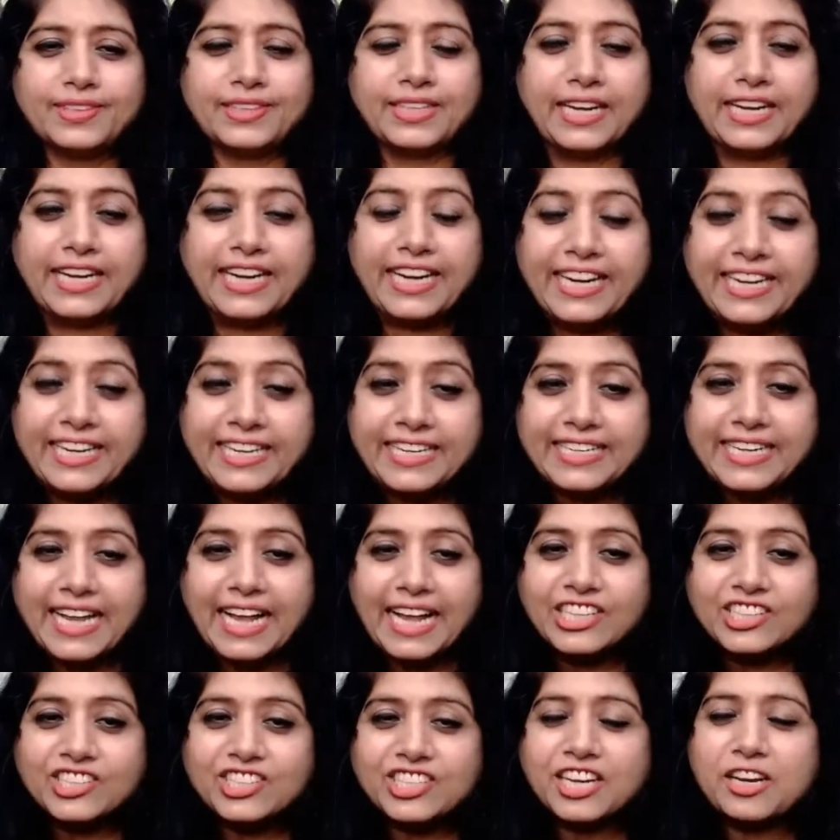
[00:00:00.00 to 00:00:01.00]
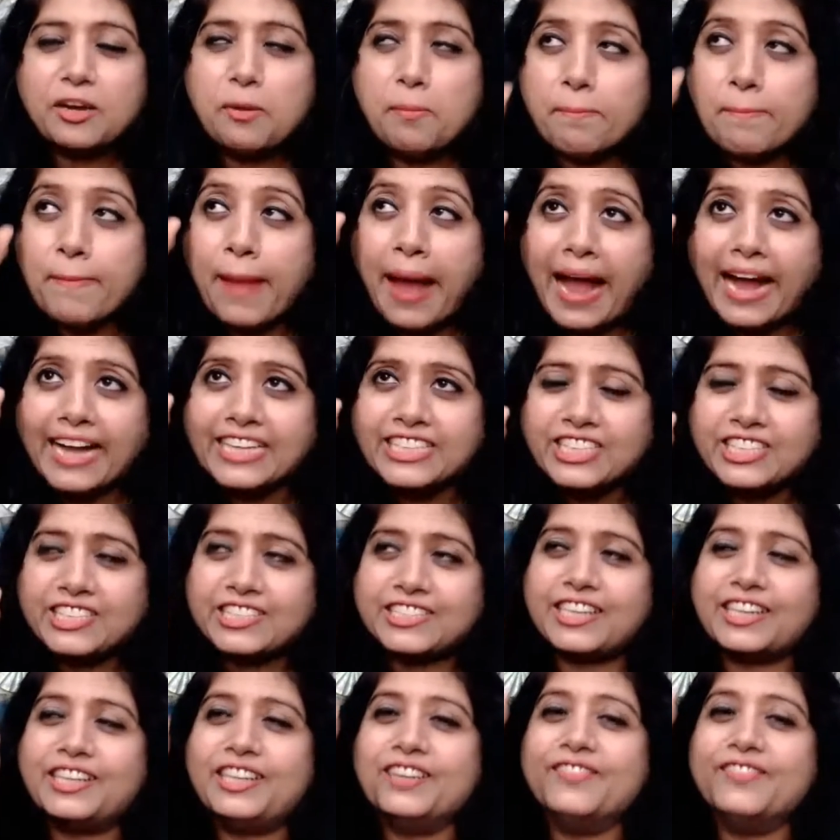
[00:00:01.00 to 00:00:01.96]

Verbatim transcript: the intention matched the